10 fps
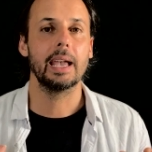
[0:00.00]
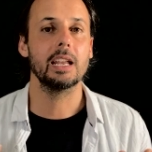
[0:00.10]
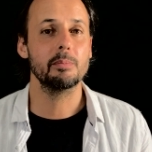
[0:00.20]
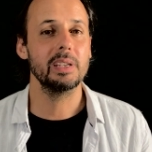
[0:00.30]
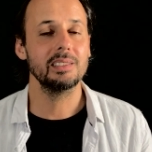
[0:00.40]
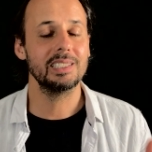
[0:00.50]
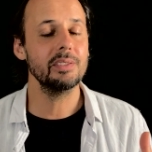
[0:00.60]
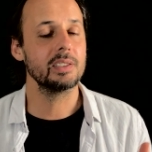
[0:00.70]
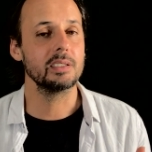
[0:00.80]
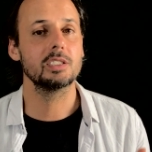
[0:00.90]
And being
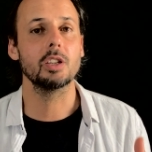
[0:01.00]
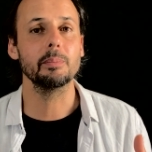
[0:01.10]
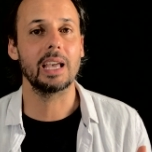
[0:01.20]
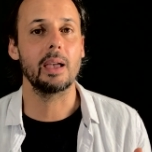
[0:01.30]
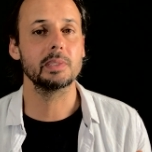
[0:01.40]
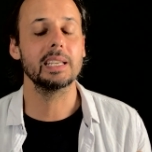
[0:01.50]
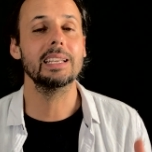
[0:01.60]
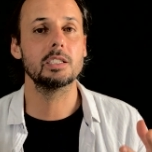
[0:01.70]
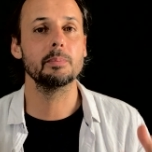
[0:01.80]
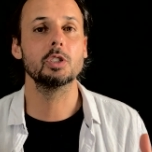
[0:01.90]
different, sometimes
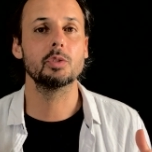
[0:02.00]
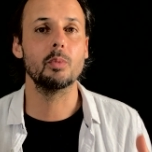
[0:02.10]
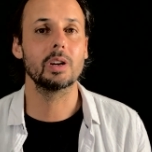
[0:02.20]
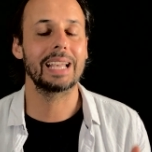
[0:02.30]
it's much more